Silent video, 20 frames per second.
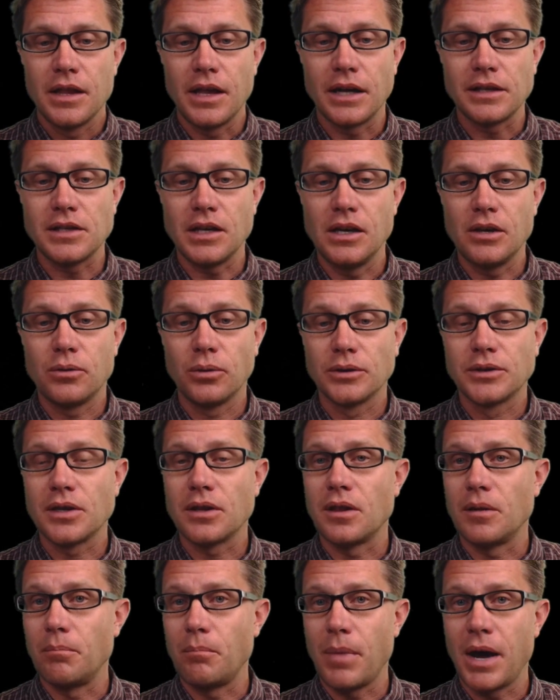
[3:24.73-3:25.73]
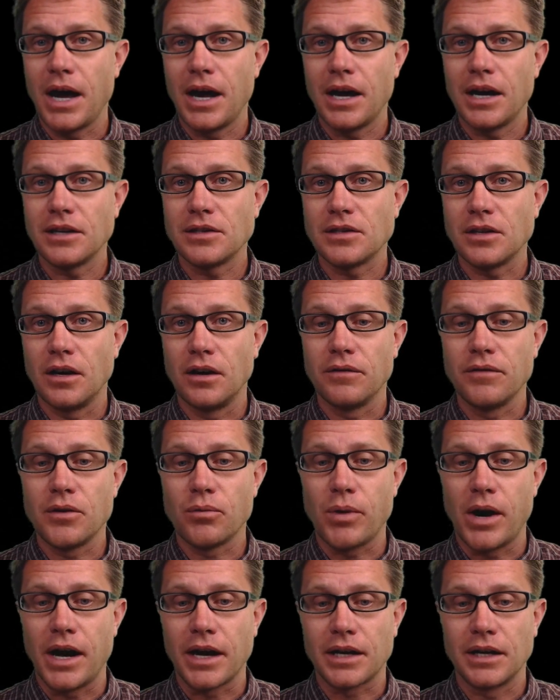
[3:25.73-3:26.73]
That's equal to the mass of
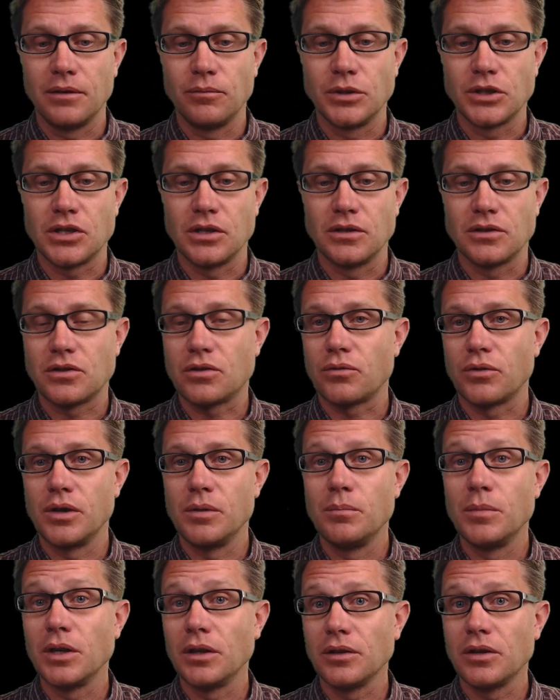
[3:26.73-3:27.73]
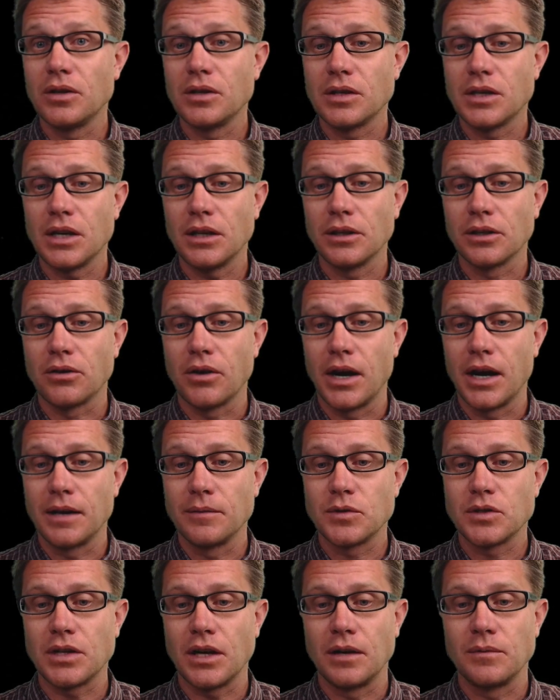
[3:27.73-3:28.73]
the rocket, which is 3 million
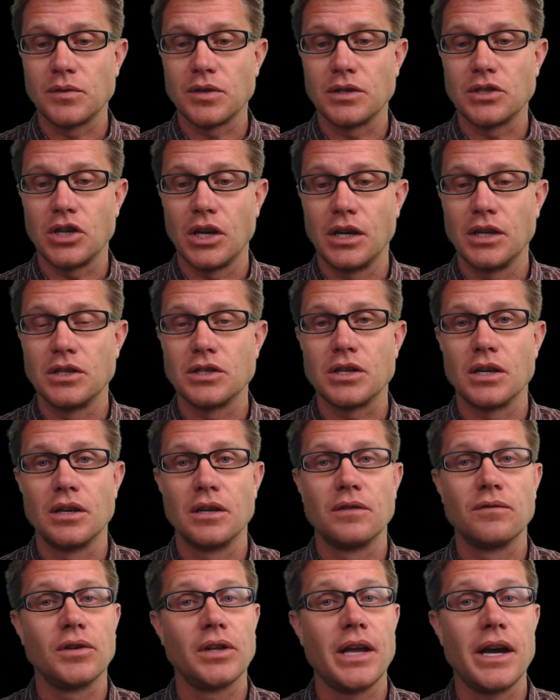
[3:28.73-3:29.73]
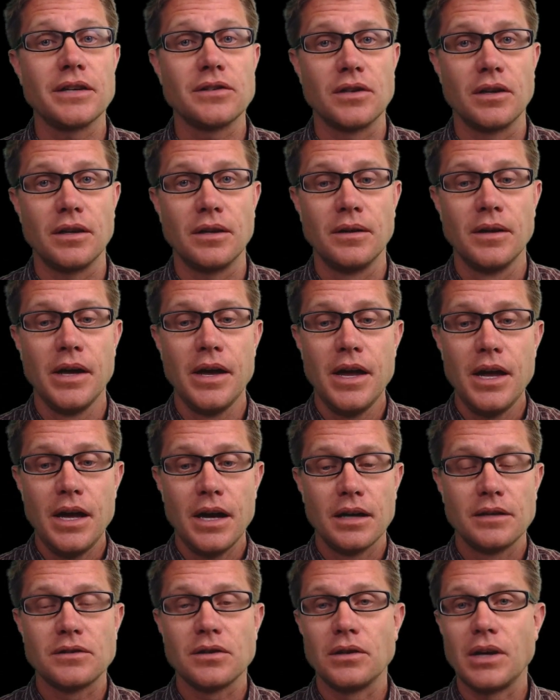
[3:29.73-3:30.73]
kilograms times the change in velocity.
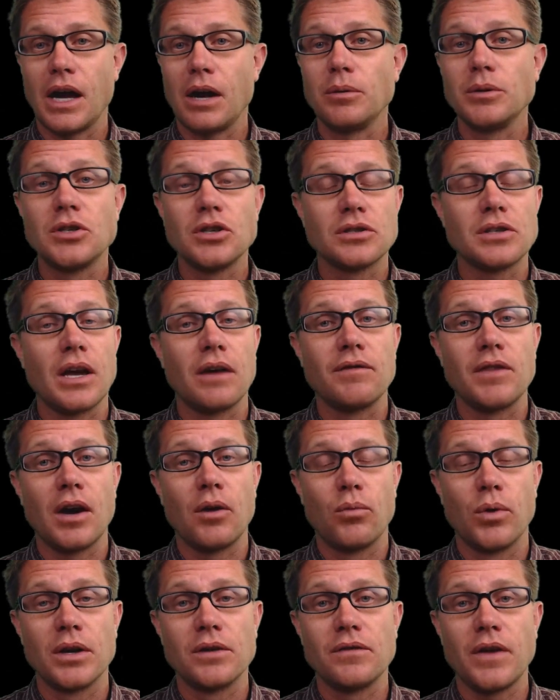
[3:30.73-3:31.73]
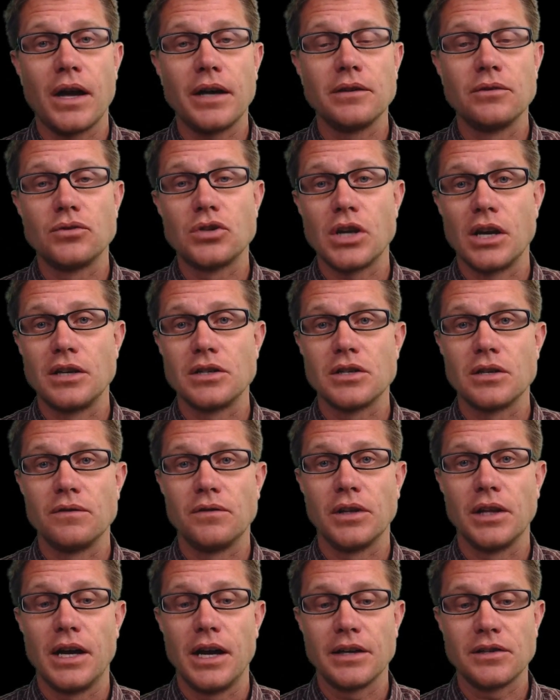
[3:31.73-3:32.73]
And so now we just have that one value change
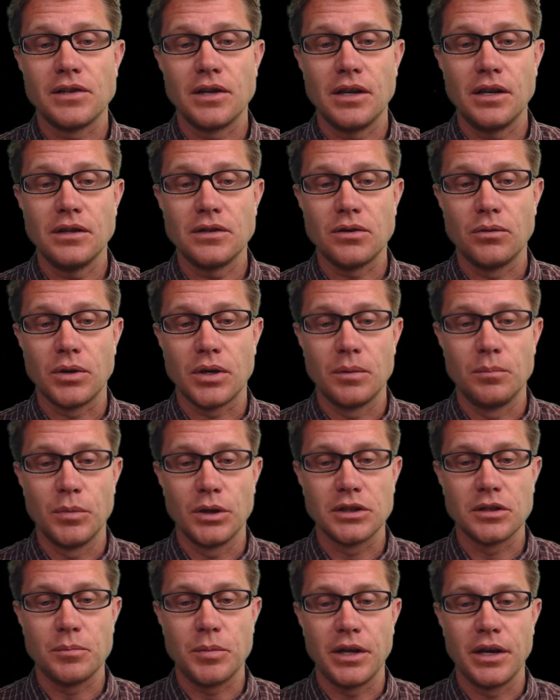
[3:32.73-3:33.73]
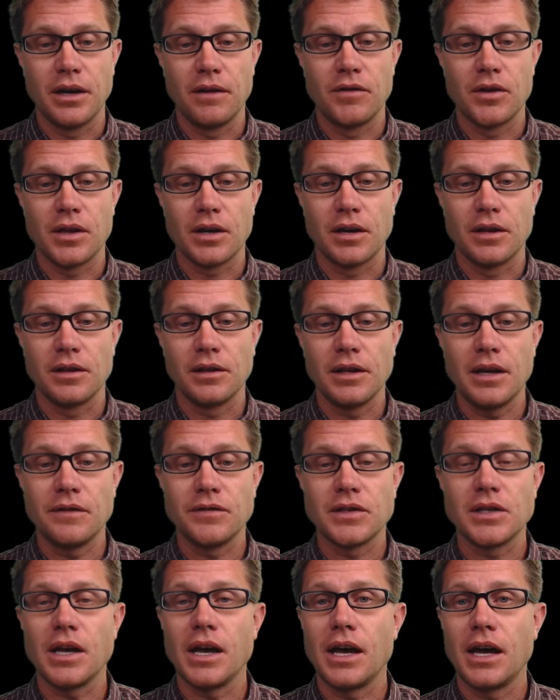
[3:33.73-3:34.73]
in velocity. So we can multiply everything on the
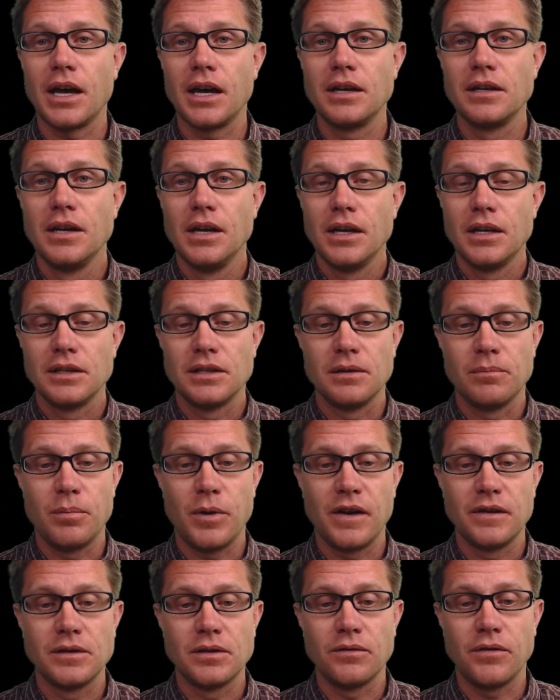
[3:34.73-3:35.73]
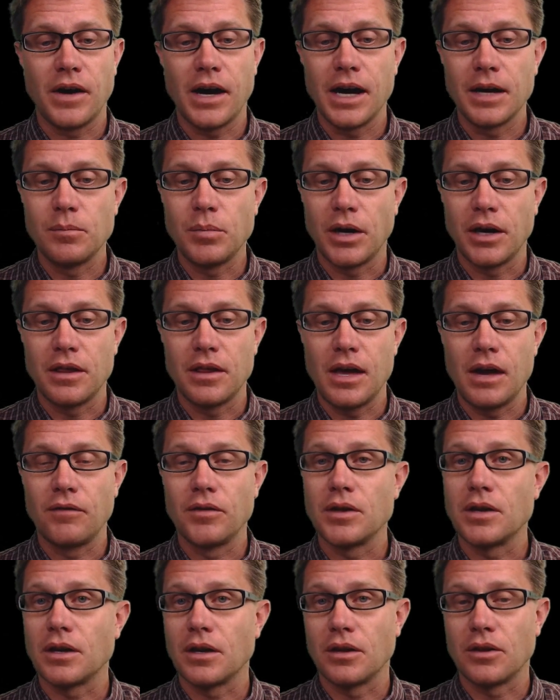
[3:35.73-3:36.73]
left side, divide by
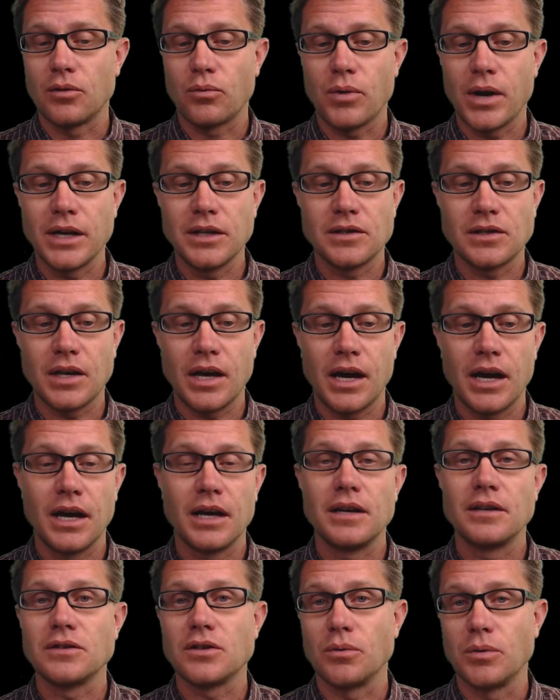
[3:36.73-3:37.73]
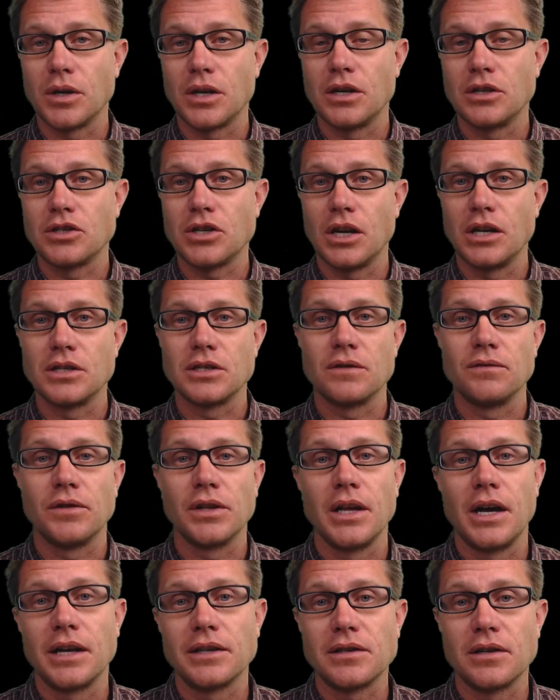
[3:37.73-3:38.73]
everything on the right side. And so we get a change in
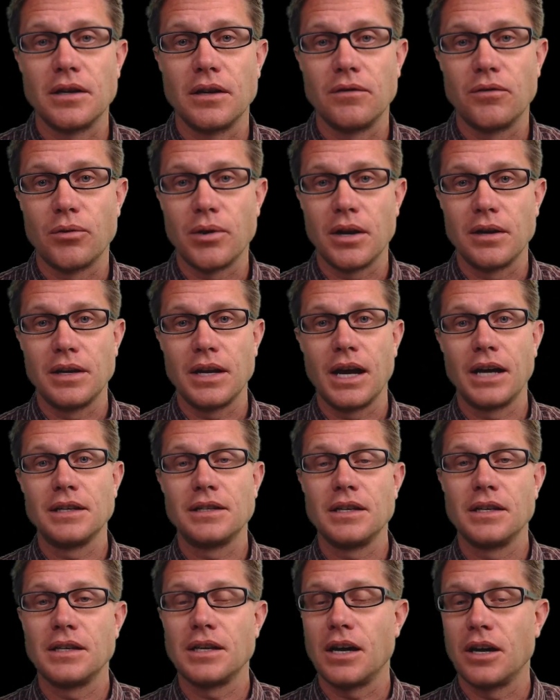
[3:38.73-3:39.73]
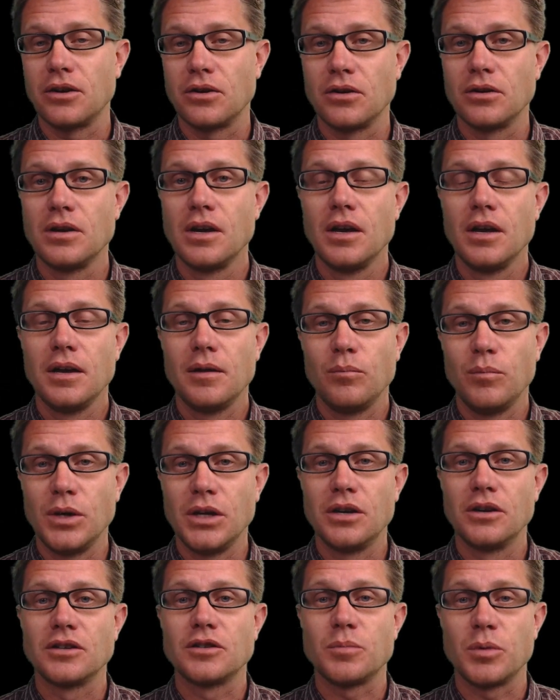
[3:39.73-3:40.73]
velocity of around 1900
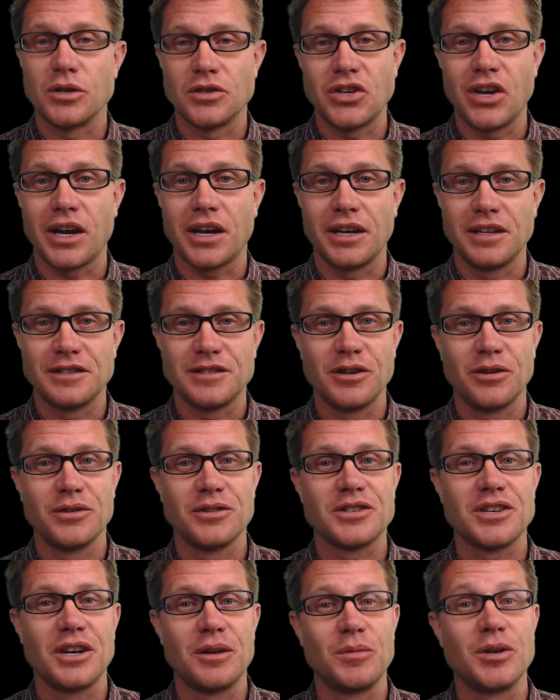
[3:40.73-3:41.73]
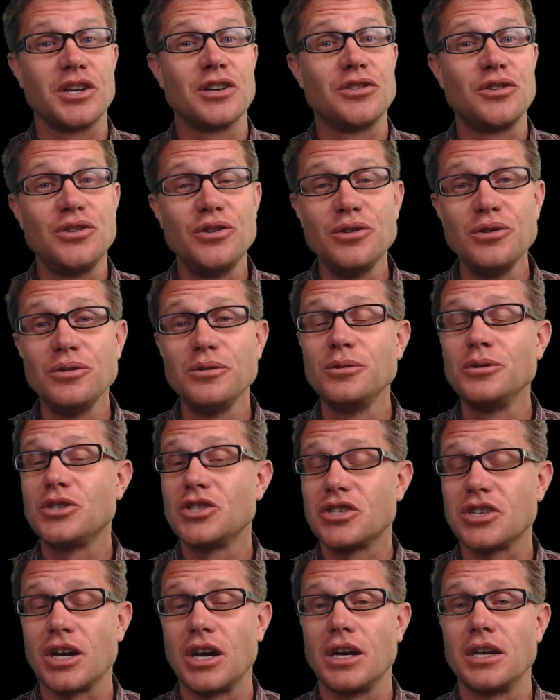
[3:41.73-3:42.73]
meters per second. So there's going to be a
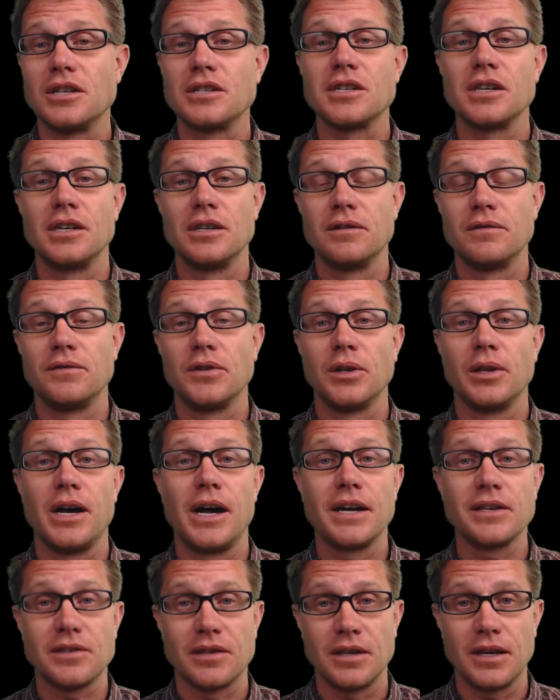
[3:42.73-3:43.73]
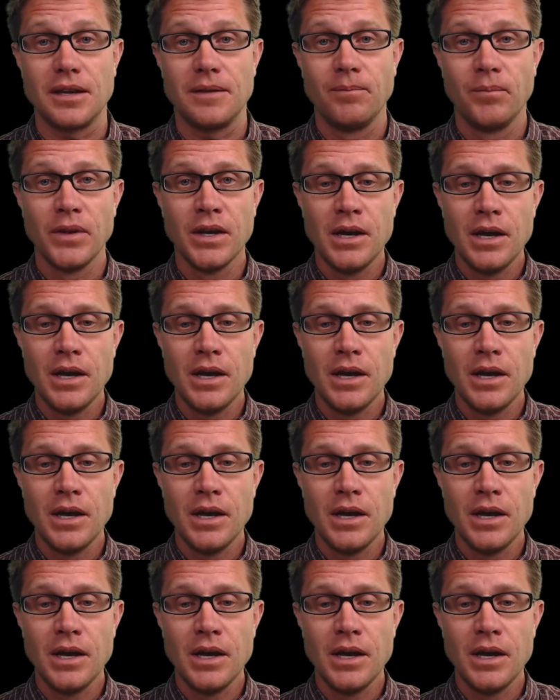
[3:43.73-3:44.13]
huge change in velocity.